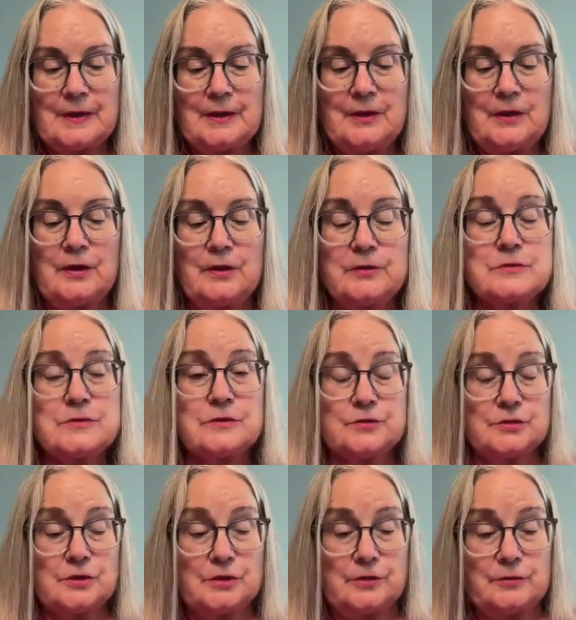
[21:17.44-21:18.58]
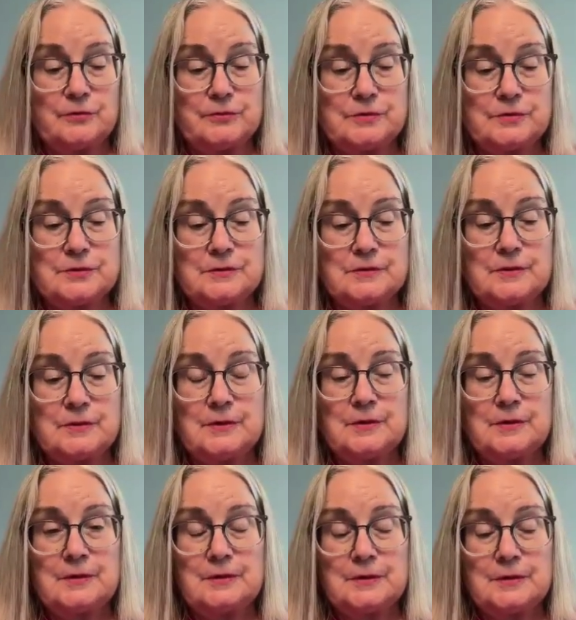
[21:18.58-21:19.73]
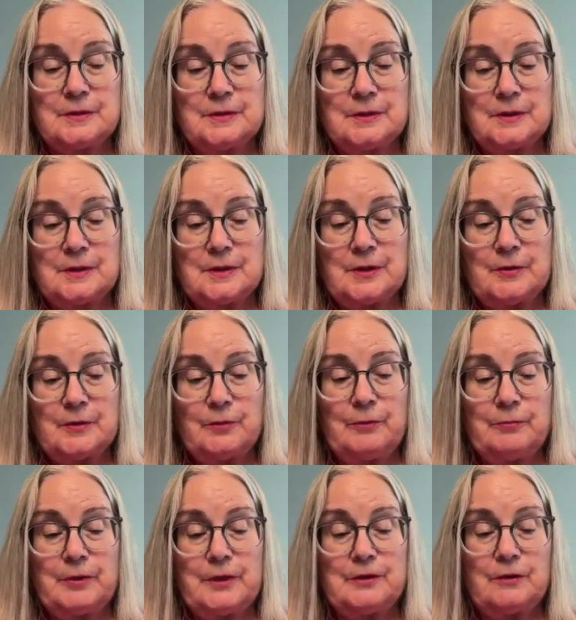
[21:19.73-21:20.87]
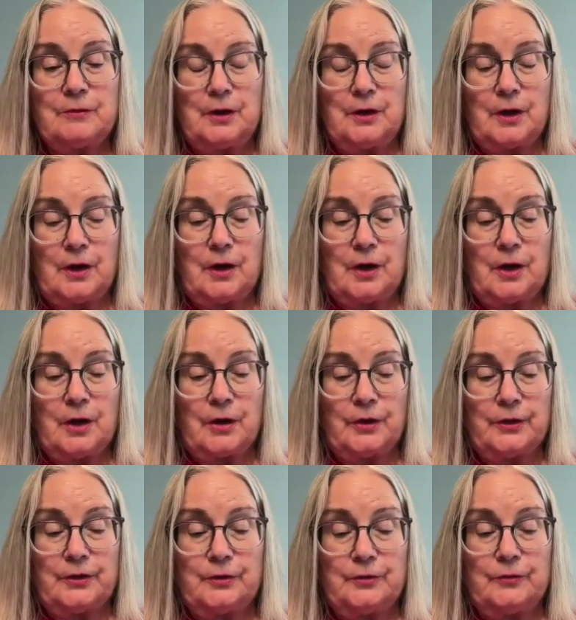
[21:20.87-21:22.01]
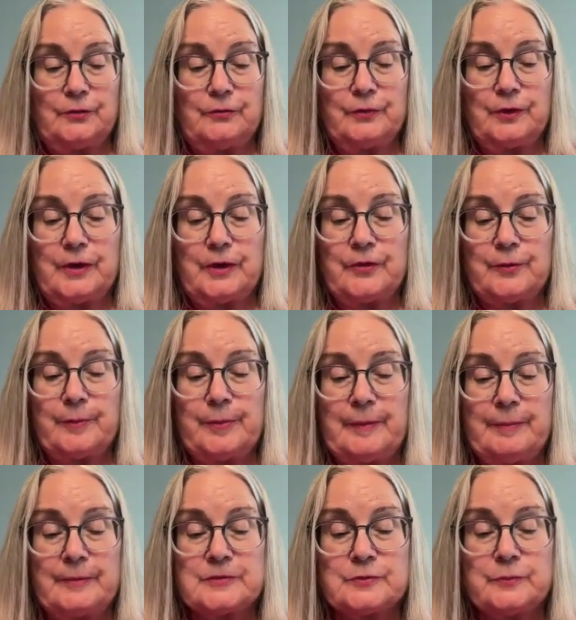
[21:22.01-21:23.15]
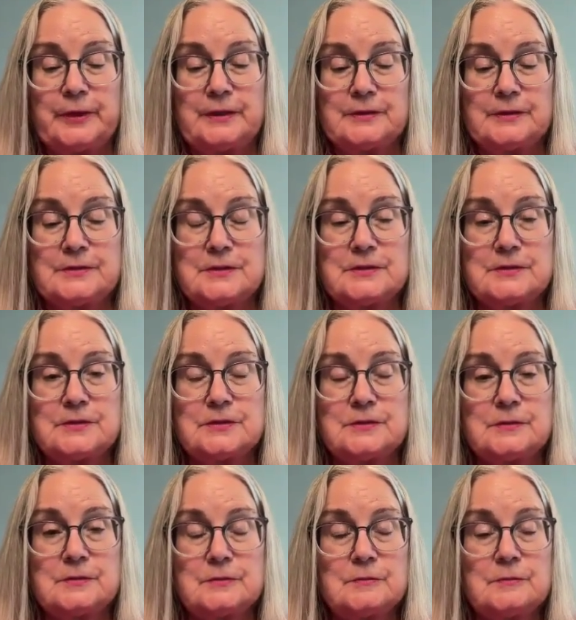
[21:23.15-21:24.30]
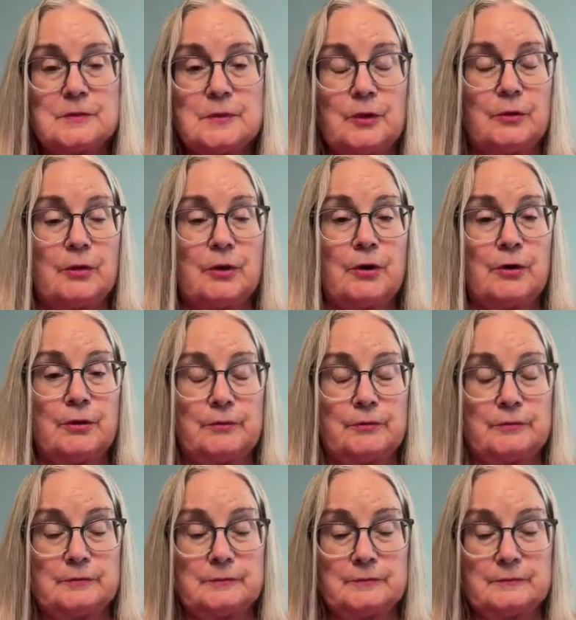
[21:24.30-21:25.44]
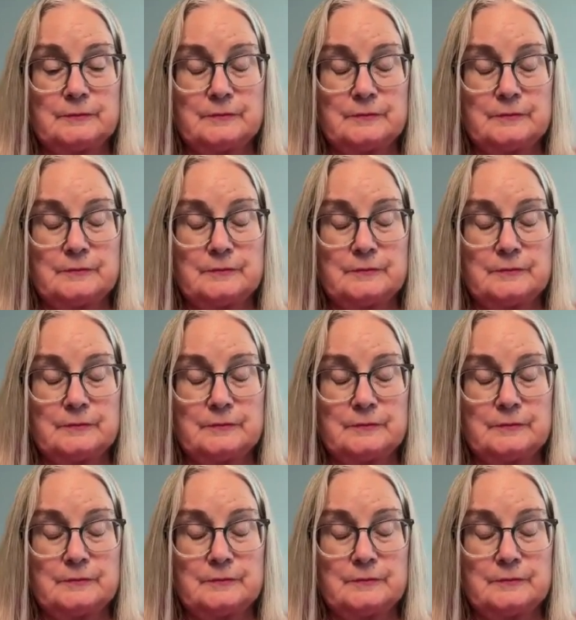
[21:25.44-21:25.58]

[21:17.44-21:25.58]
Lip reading: It also shows when we don't argue for other people's weaknesses or our own.